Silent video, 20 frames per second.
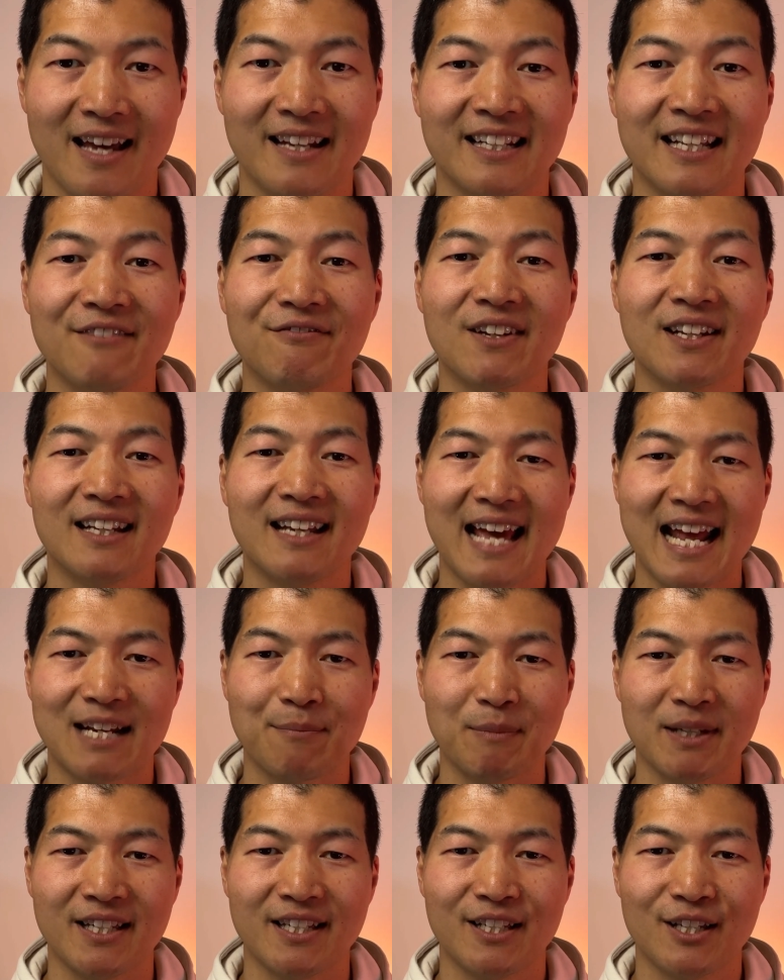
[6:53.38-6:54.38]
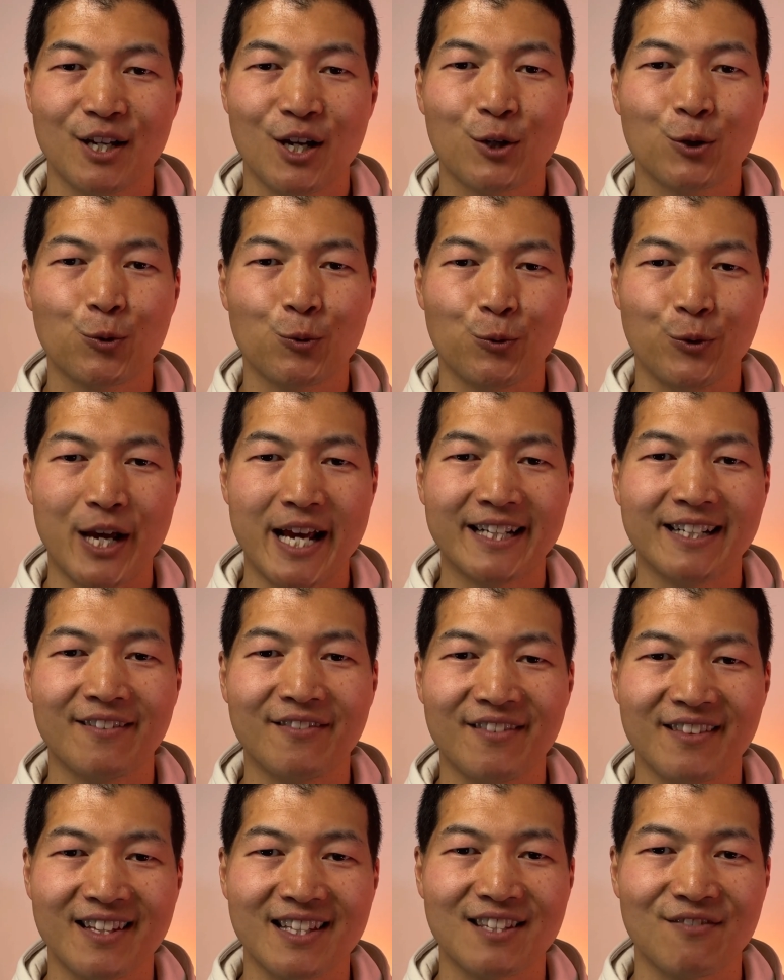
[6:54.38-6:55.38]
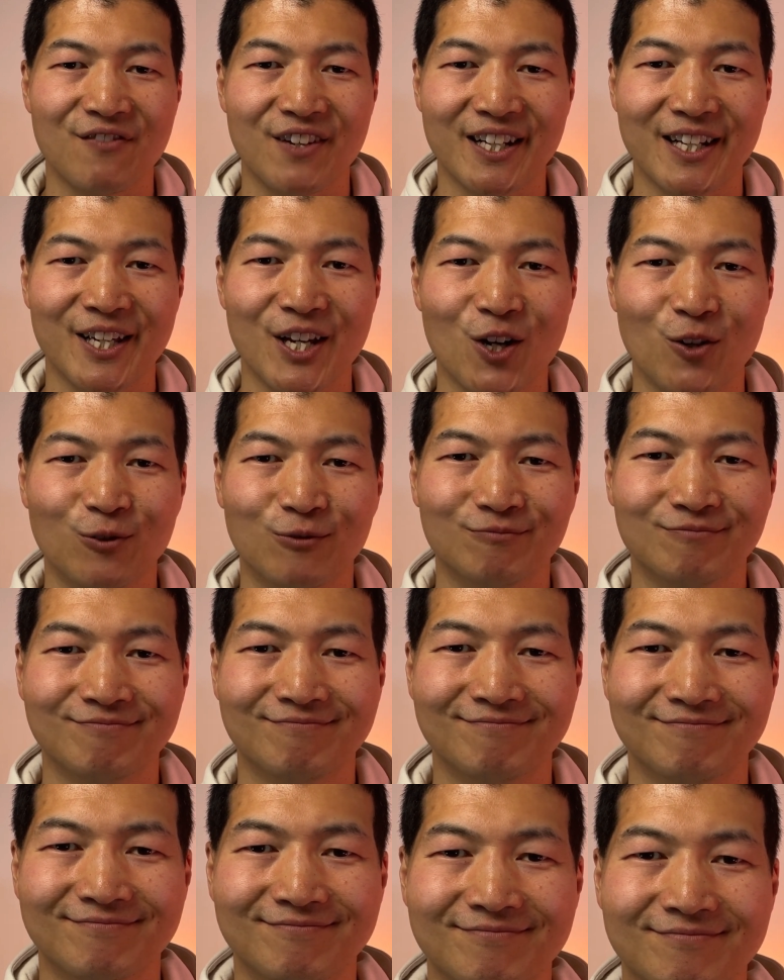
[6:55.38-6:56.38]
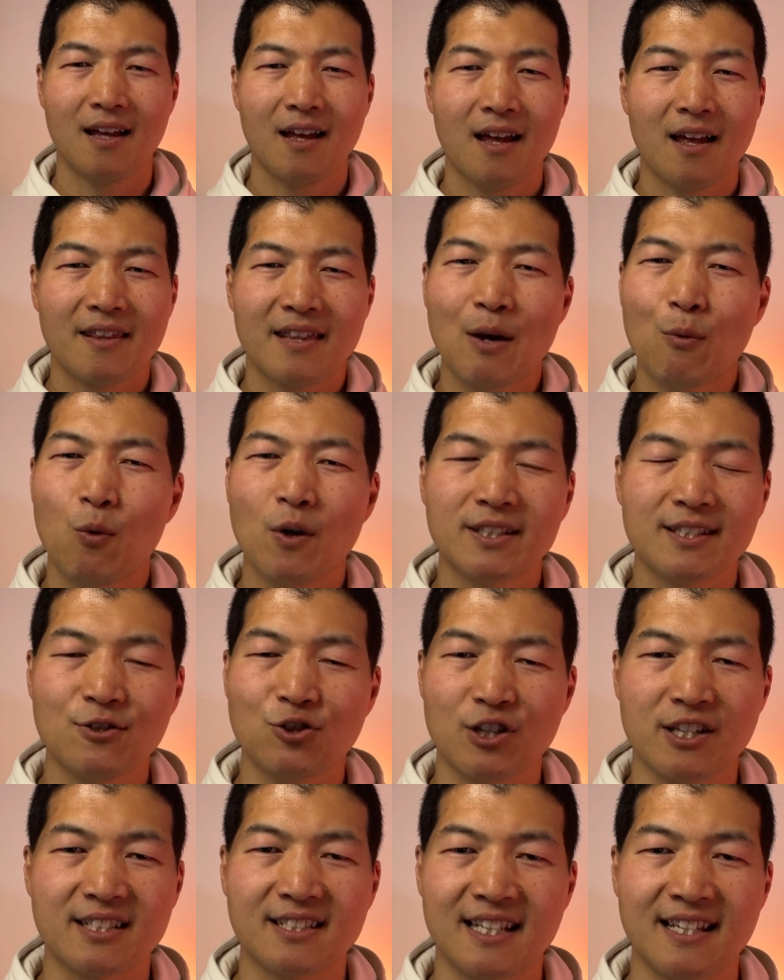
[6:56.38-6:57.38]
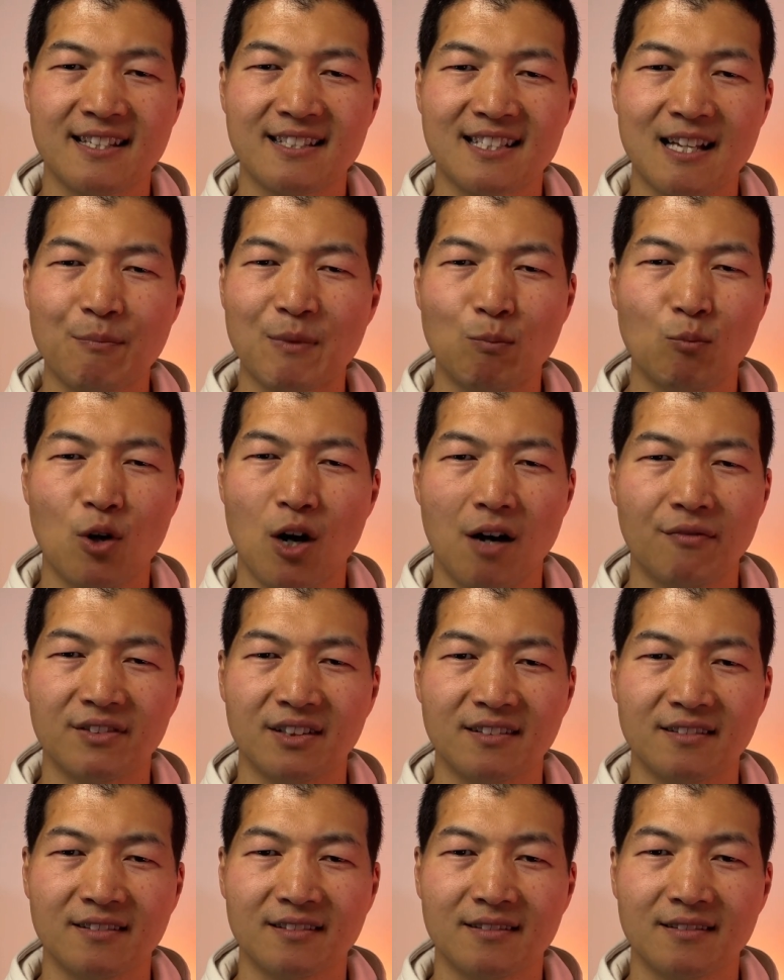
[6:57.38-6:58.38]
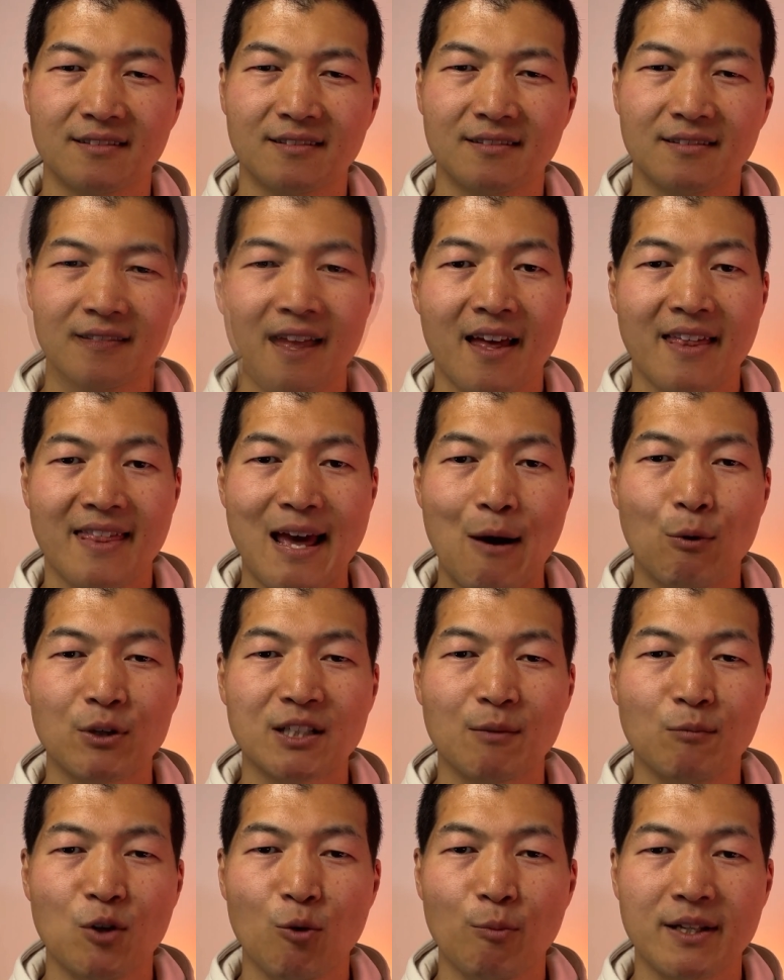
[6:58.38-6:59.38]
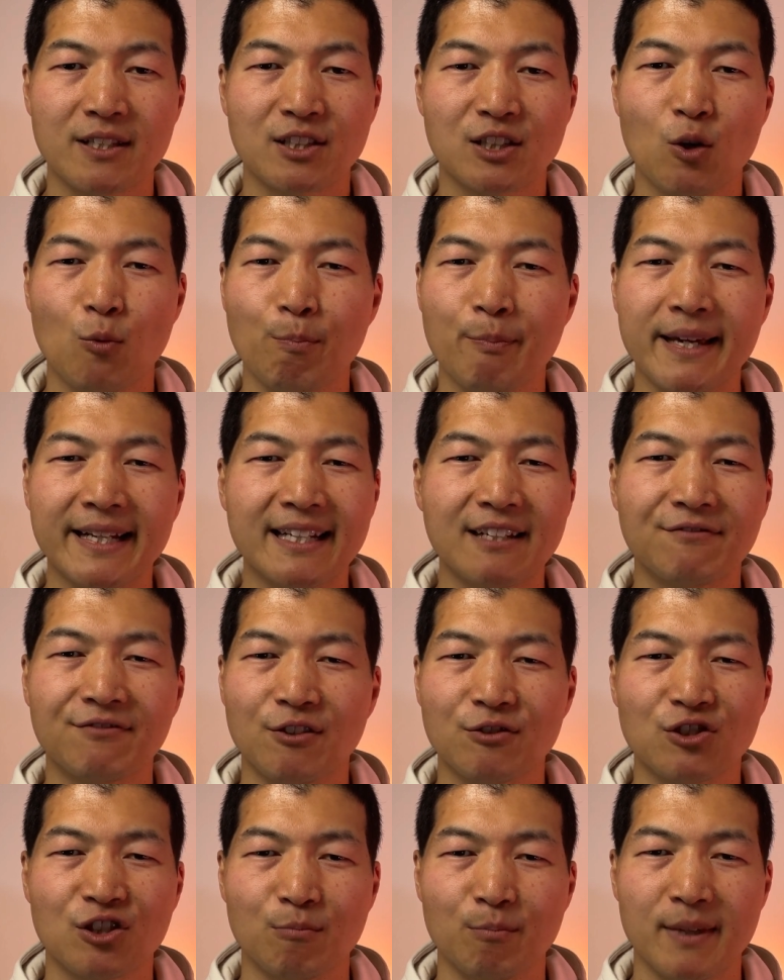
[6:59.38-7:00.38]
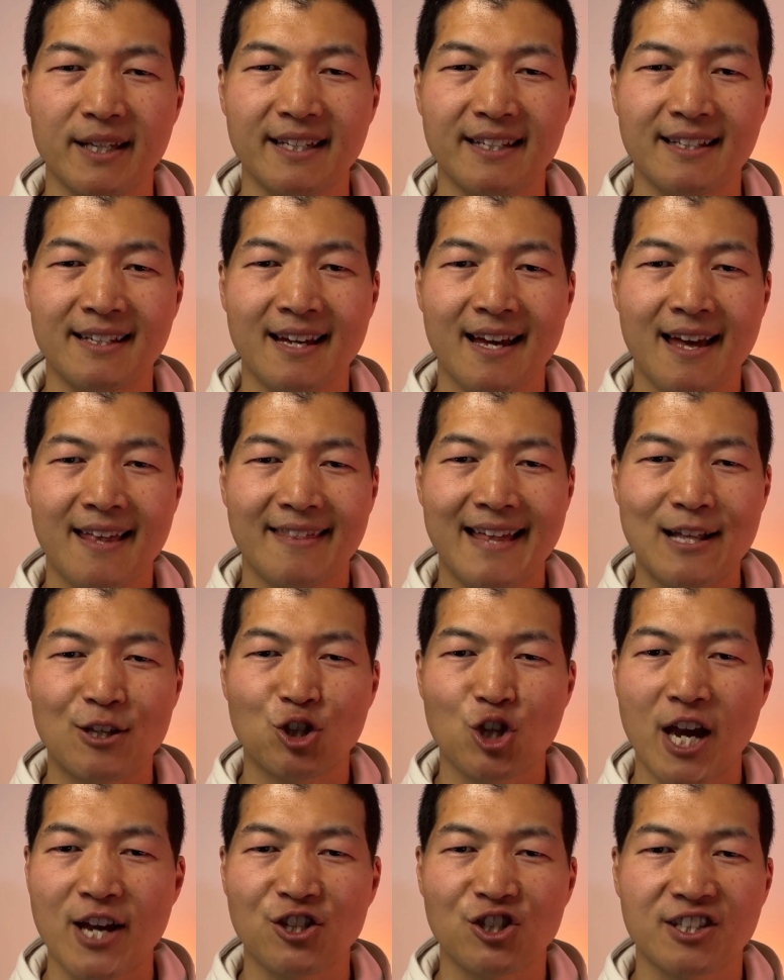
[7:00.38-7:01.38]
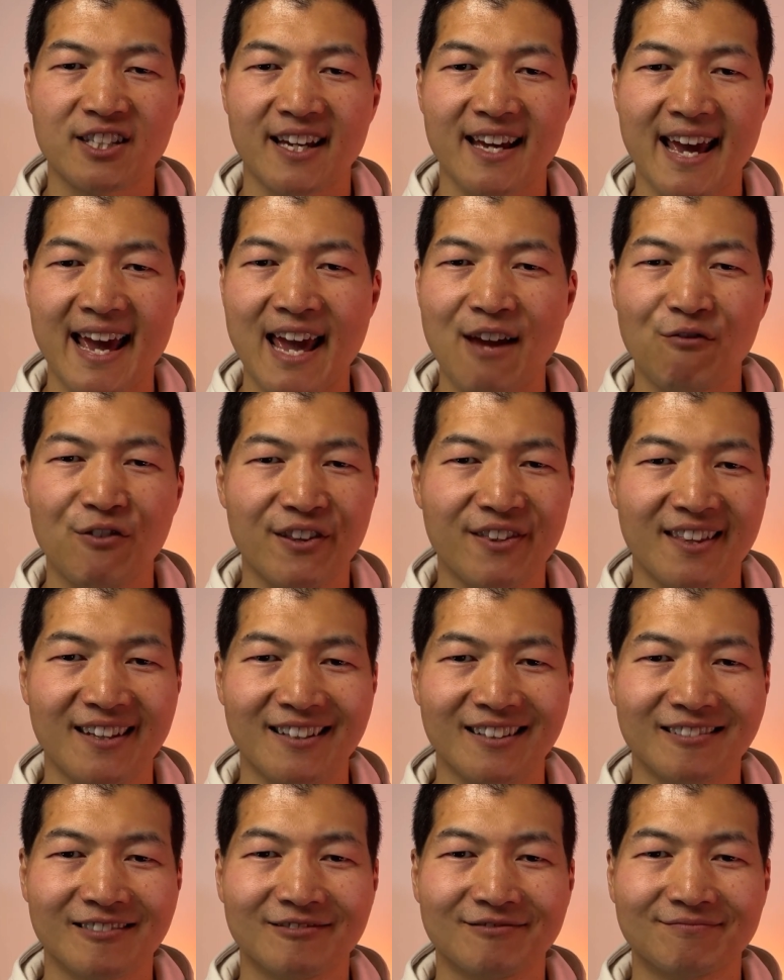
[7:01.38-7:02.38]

and even led me creating this video. That wasn't just seeing something more often. That was a moment so meaningful to me that changed everything.